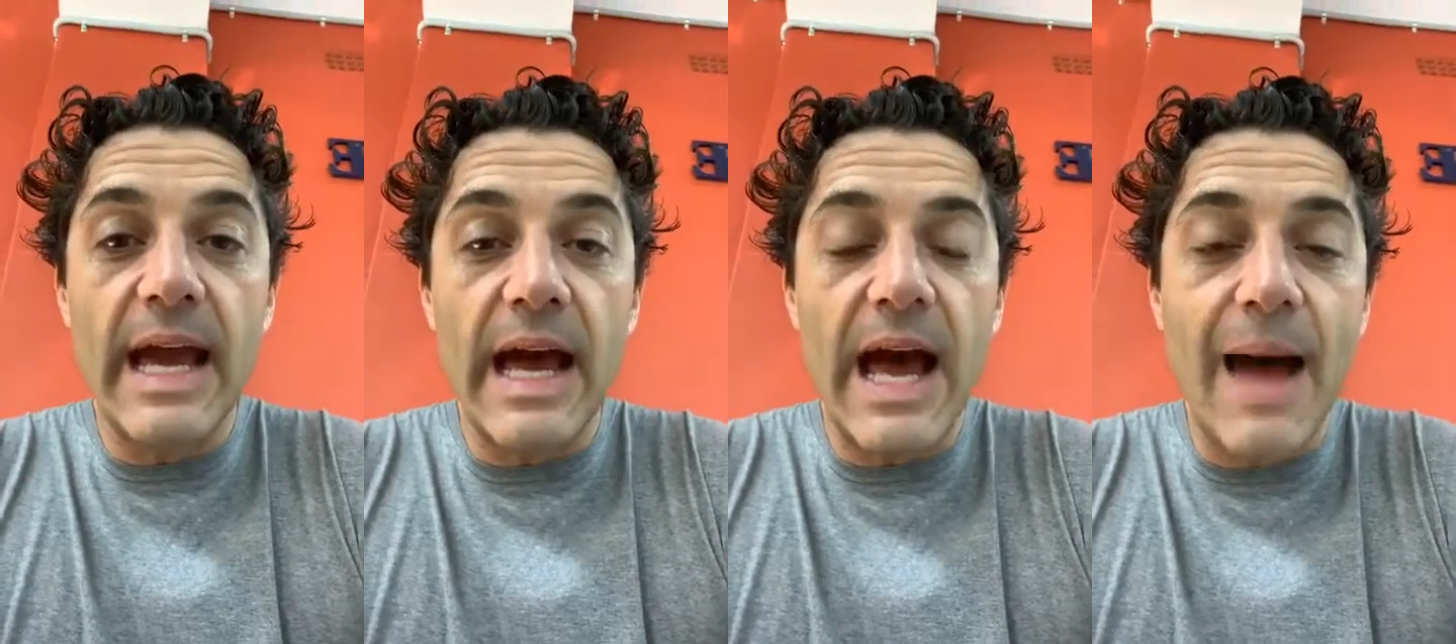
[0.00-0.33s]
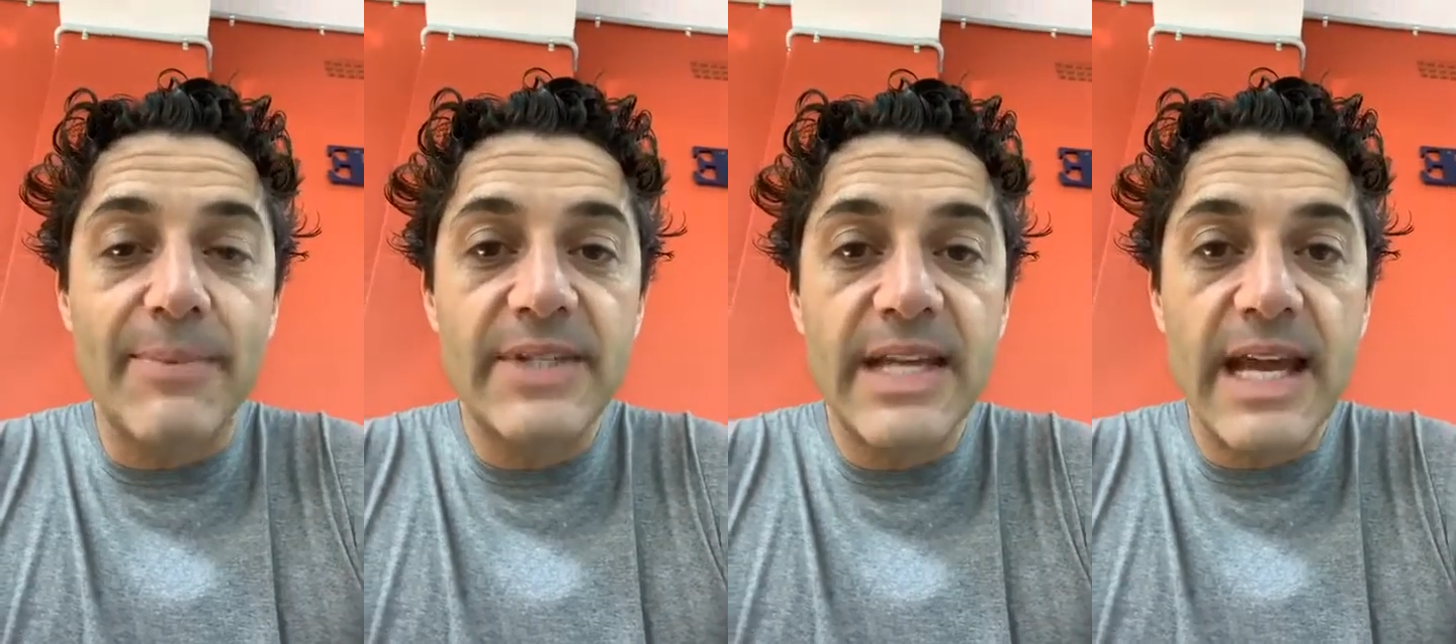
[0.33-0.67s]

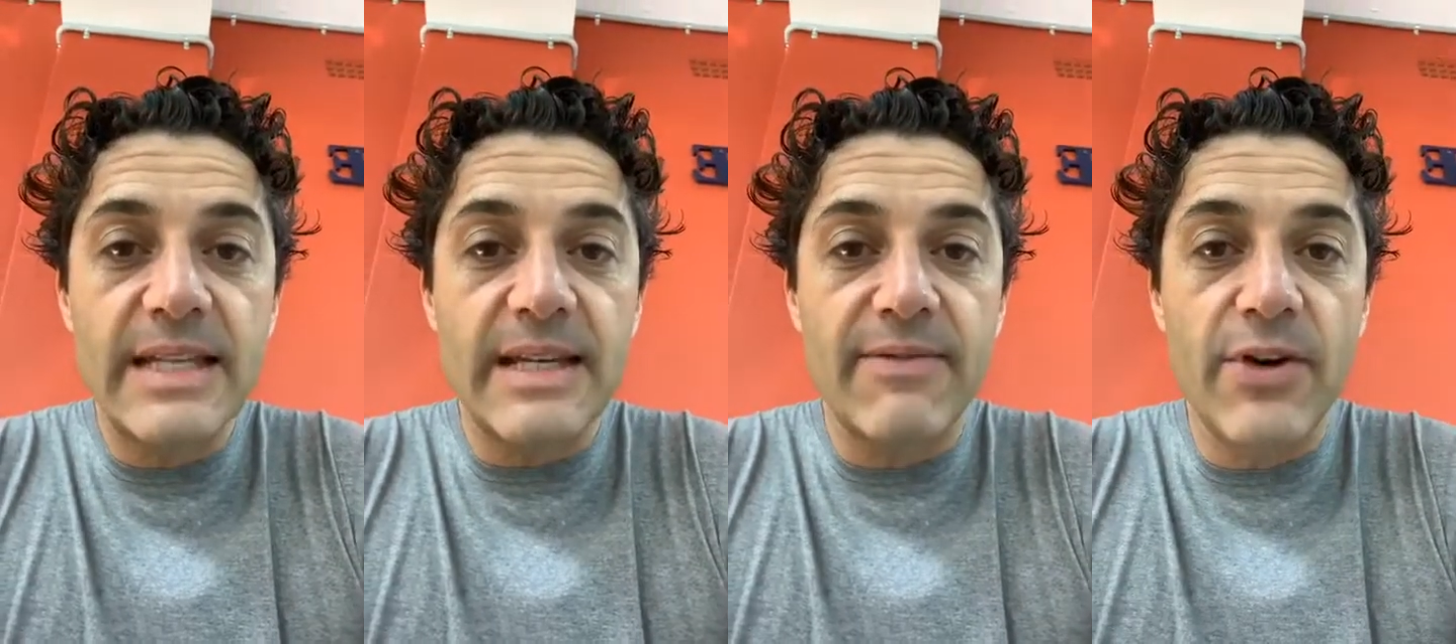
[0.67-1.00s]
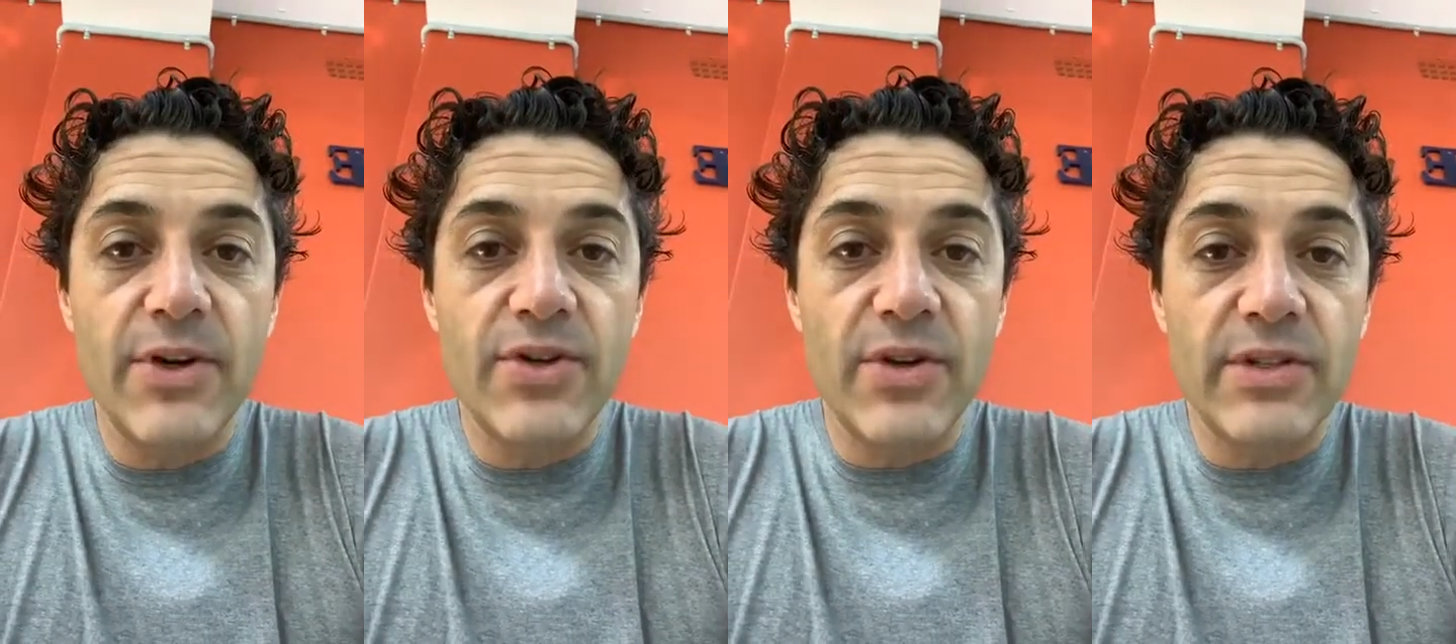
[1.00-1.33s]
upstairs in a
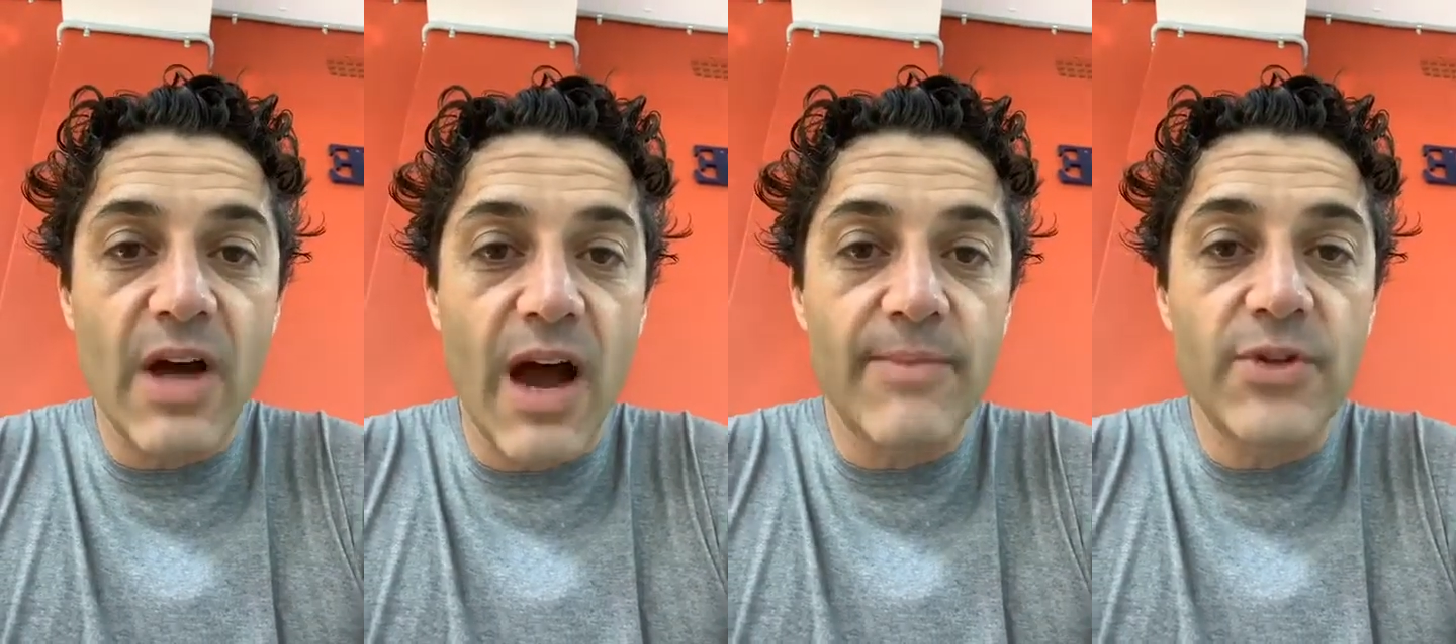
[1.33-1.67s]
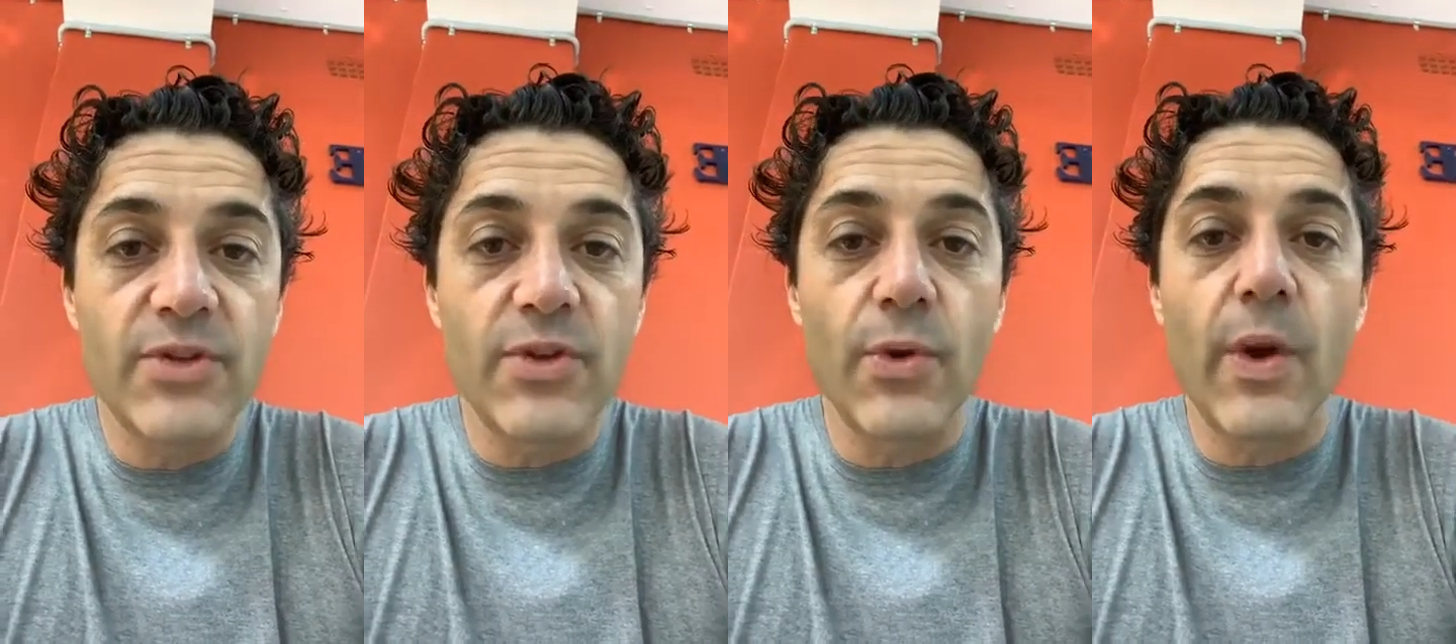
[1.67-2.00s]
very short time
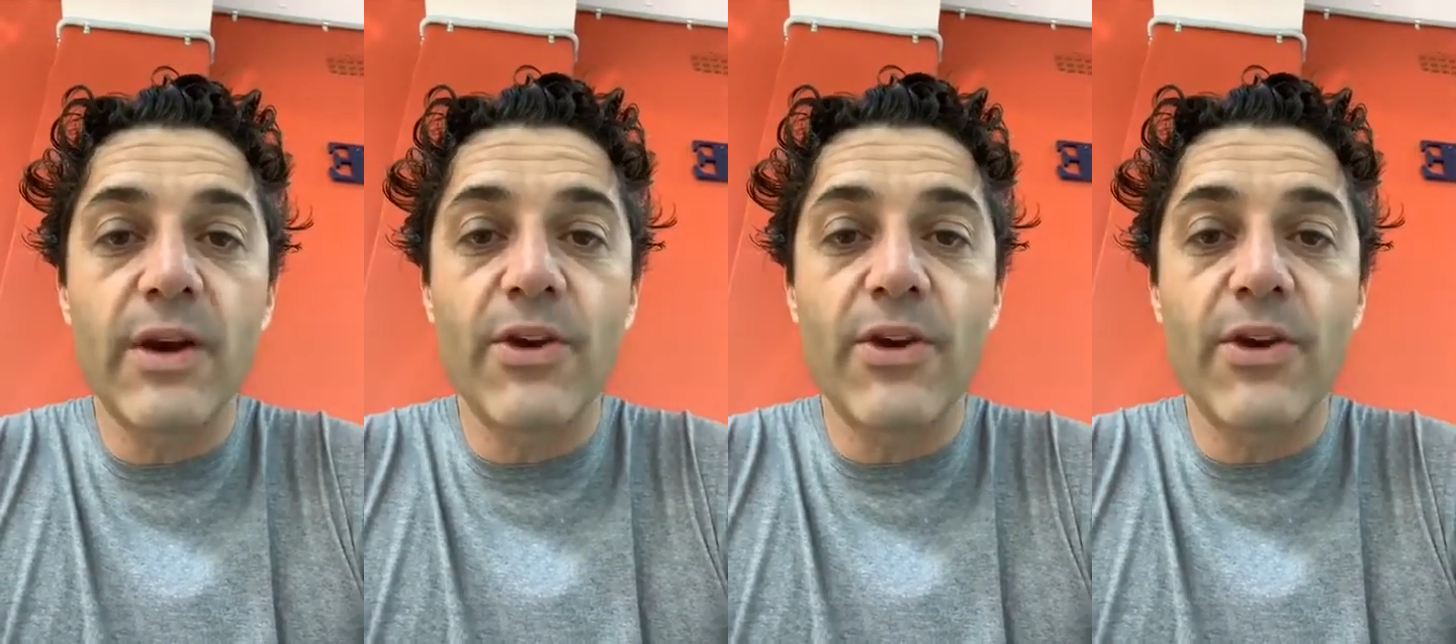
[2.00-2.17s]
to do